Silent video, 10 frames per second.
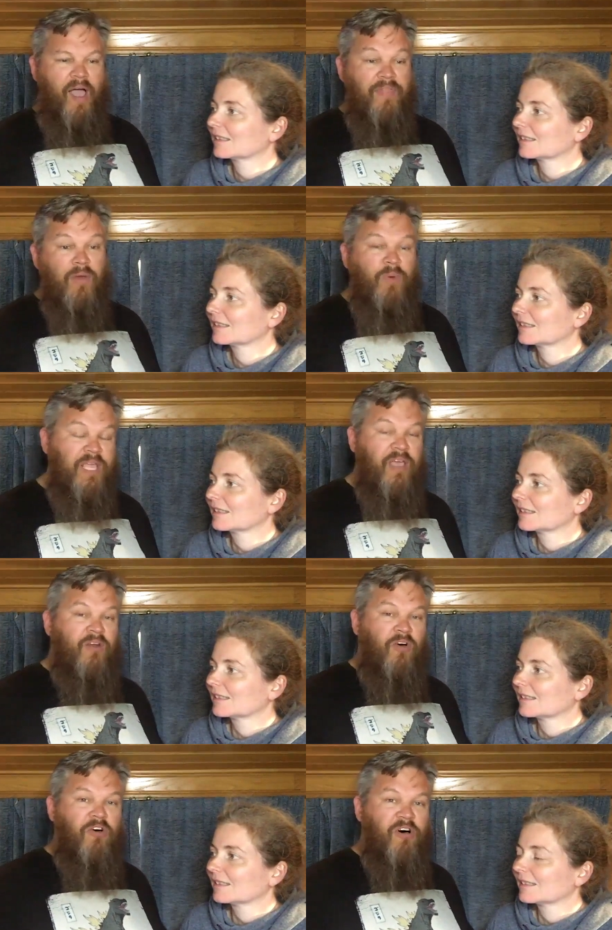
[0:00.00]
Speaker 1: And then we get
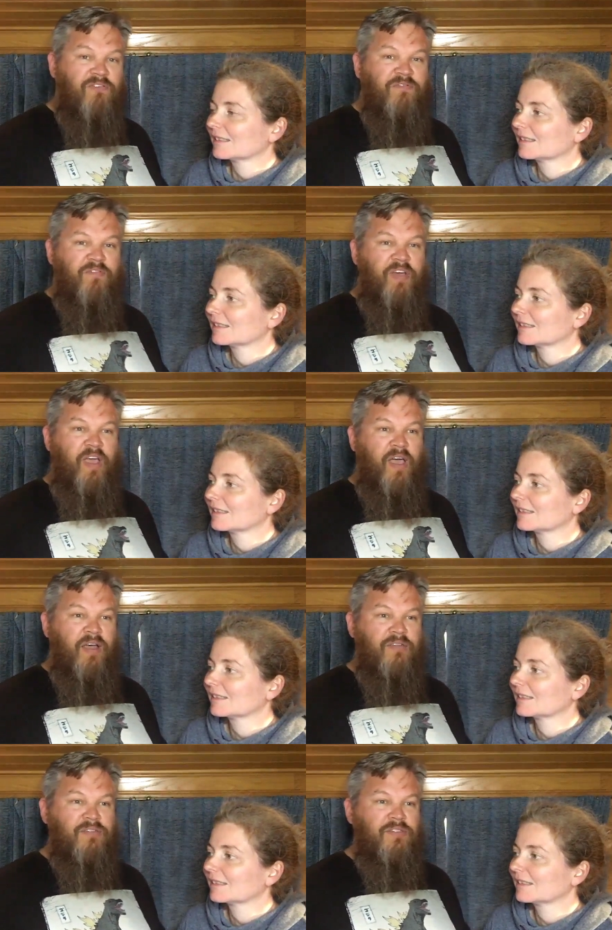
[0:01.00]
off,
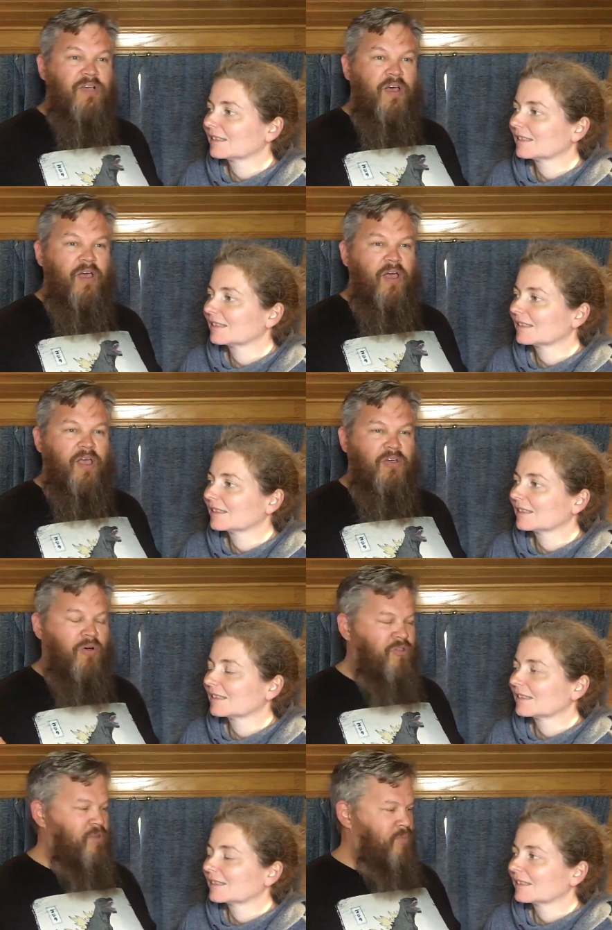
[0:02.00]
and I
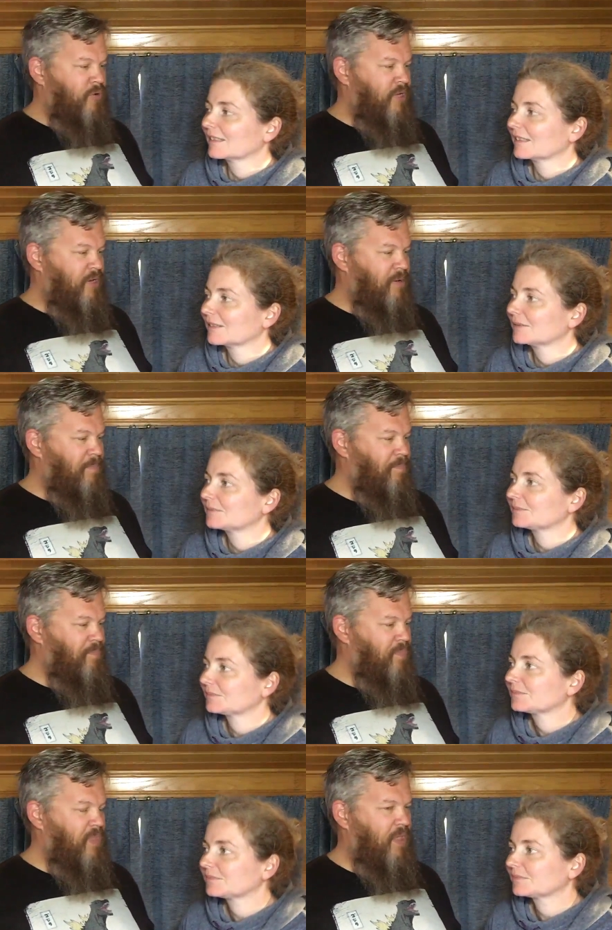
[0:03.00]
called the marina
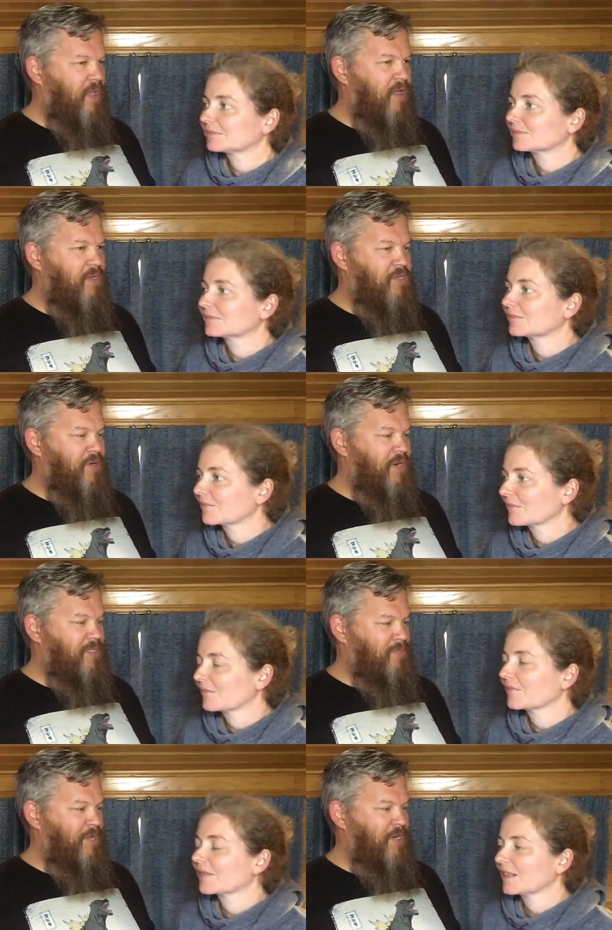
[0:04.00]
uh, to try and
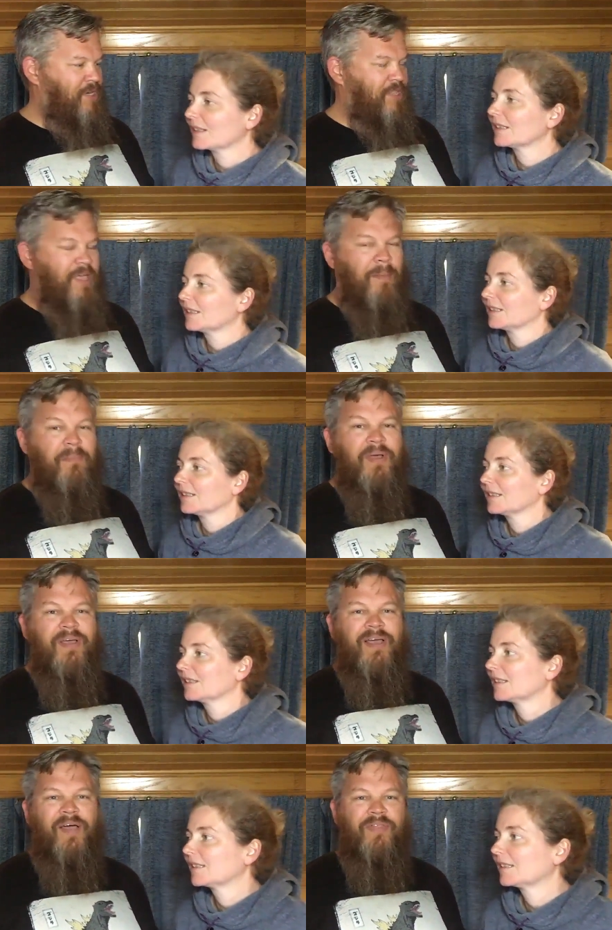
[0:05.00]
explain it to them,
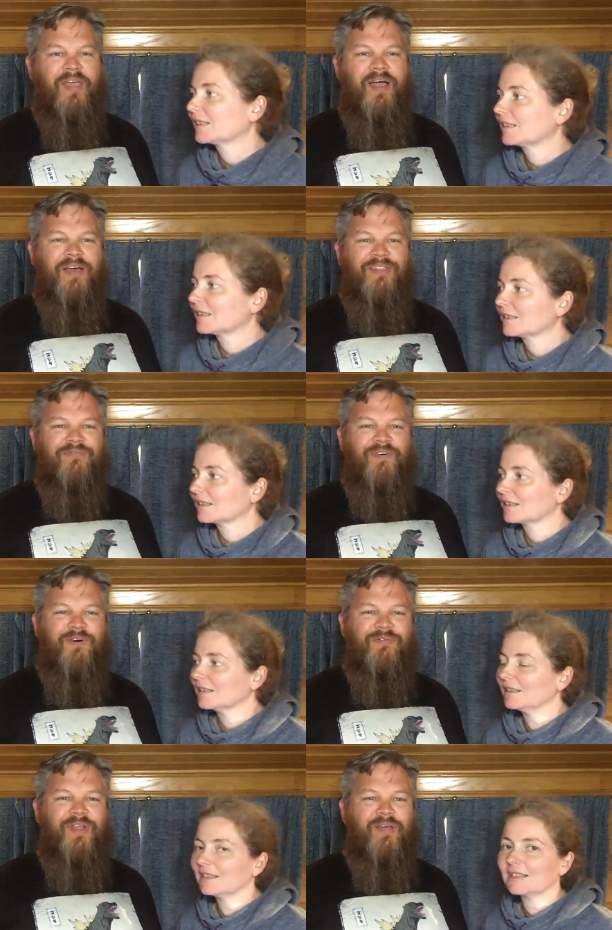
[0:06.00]
and the guy on the
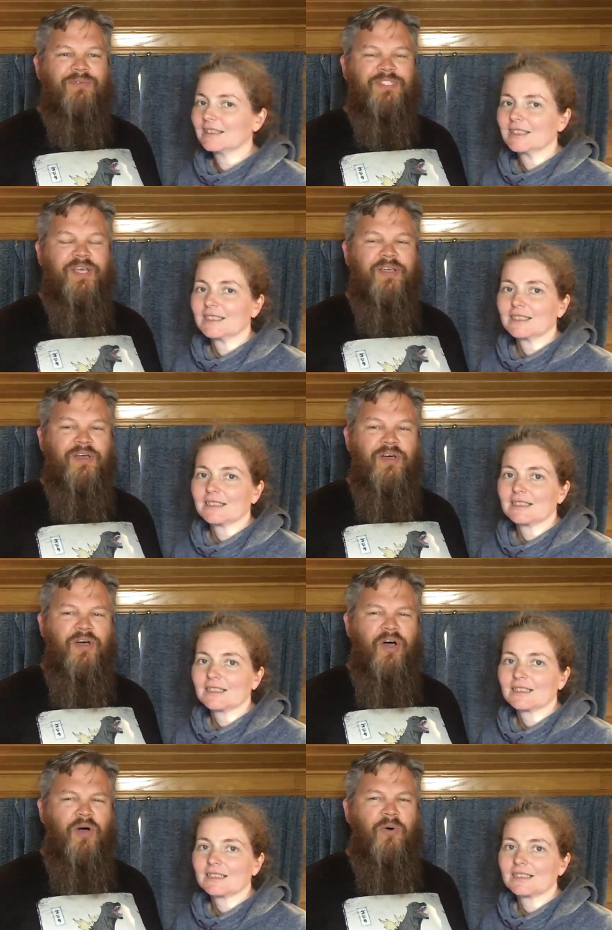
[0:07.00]
phone like was like
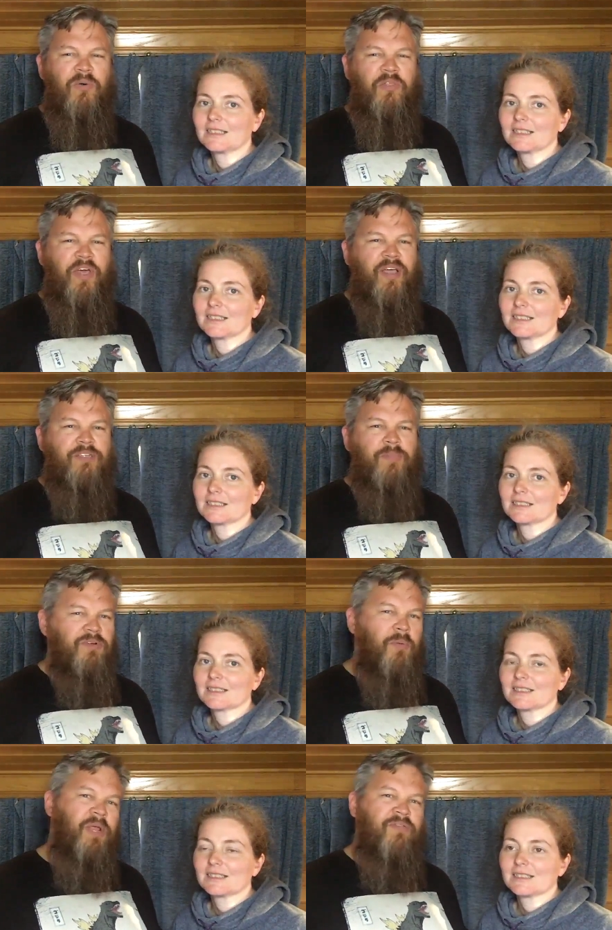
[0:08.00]
oh, thanks, but
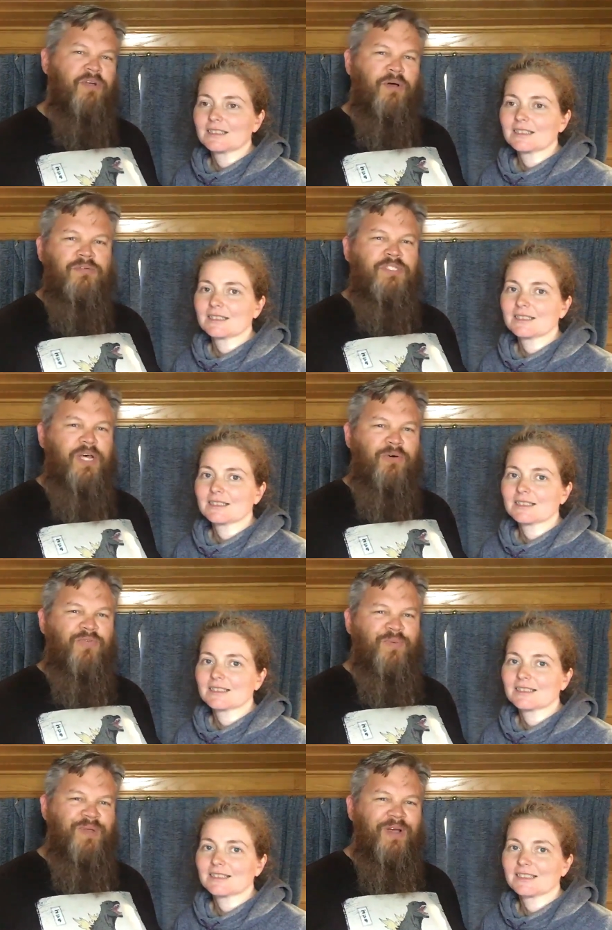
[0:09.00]
nobody ever goes south
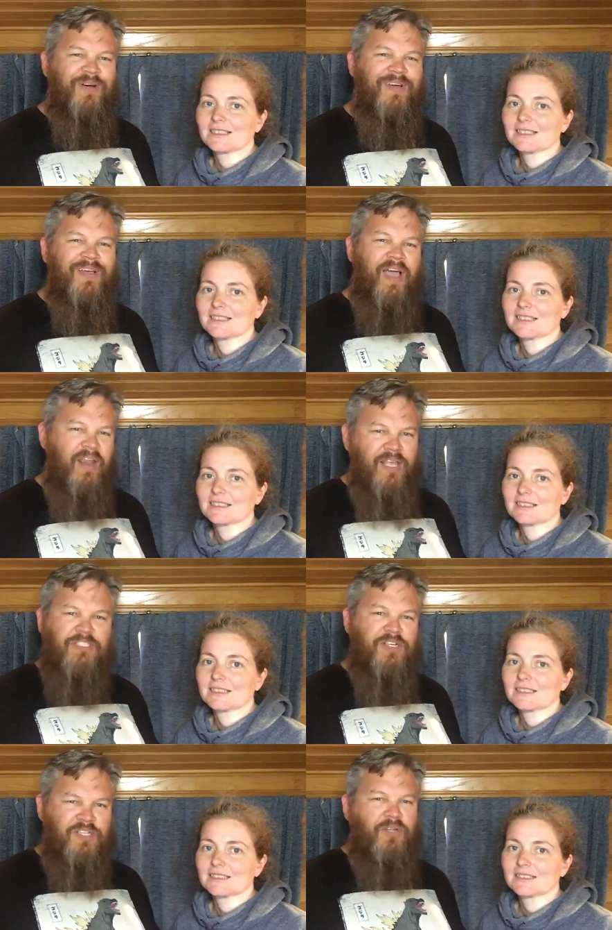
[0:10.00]
from here. And he
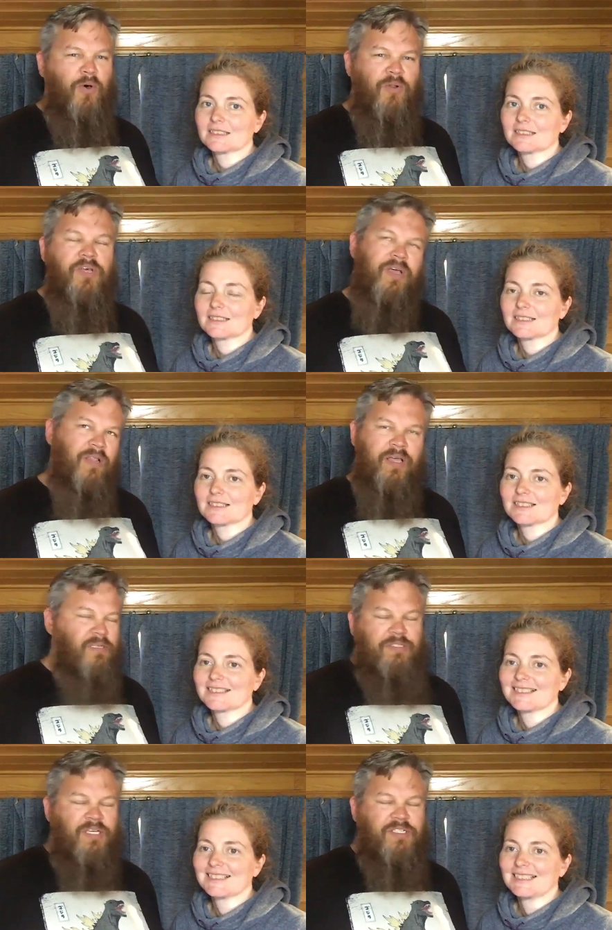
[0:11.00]
gets into this whole,
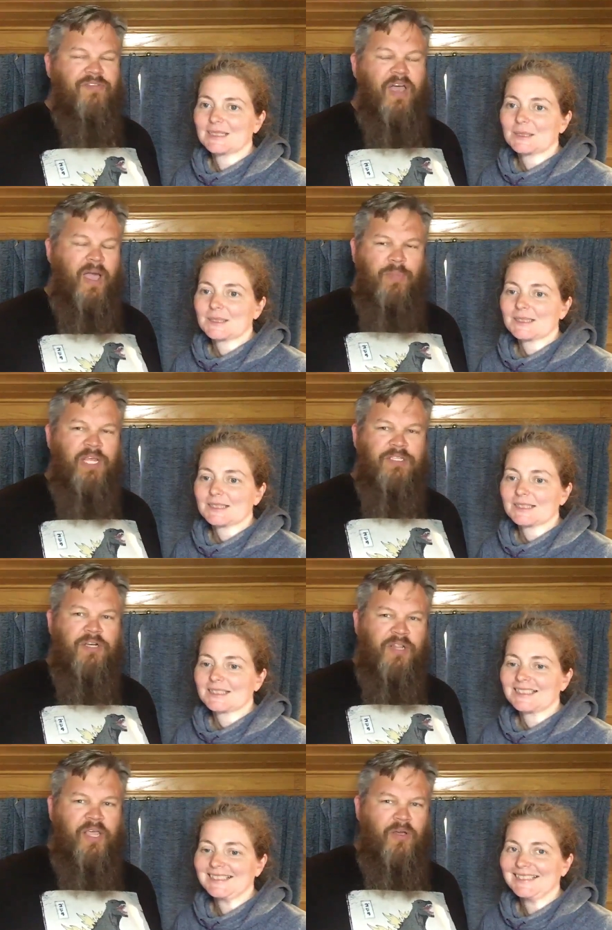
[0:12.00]
like, nice enough guy, but he gets
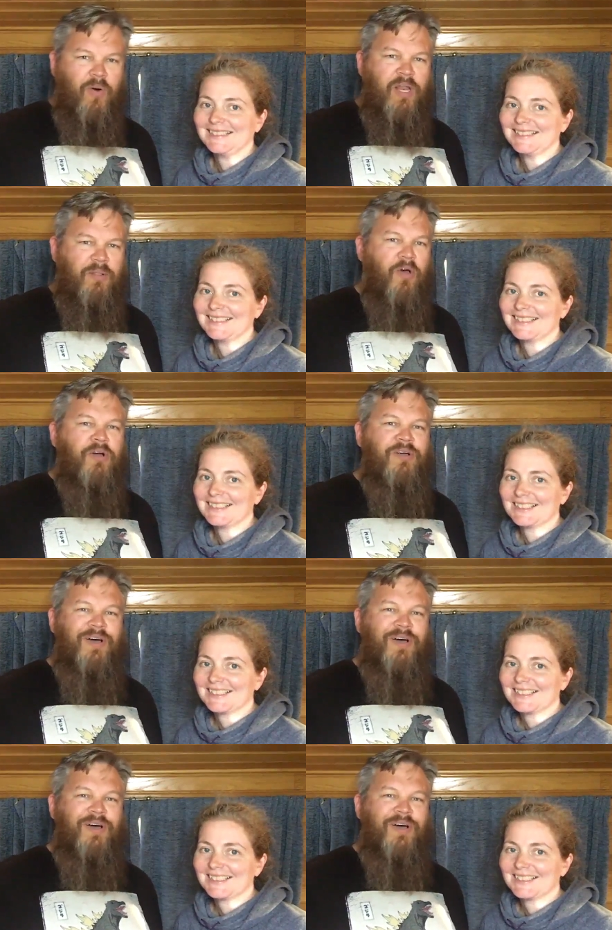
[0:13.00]
into, like, quite a long